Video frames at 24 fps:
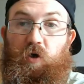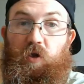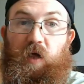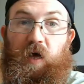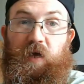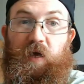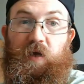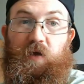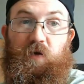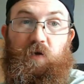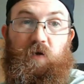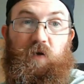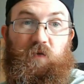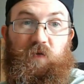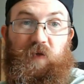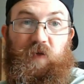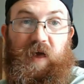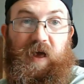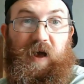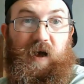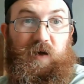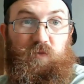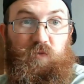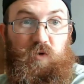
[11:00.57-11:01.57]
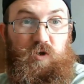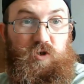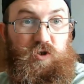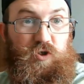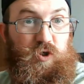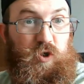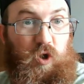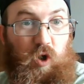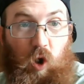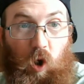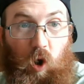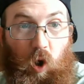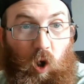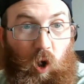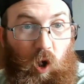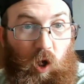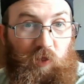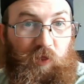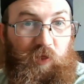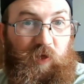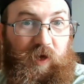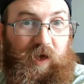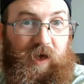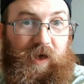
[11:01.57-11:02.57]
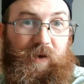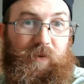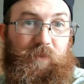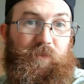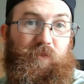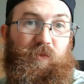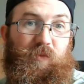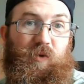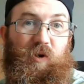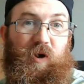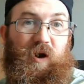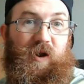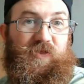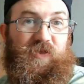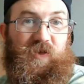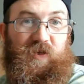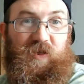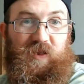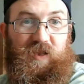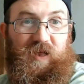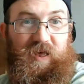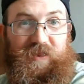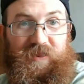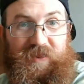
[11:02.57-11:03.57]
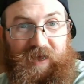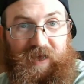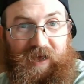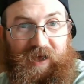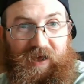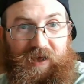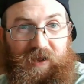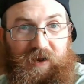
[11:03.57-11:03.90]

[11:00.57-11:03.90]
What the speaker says: like, I want you to call them or anything like that.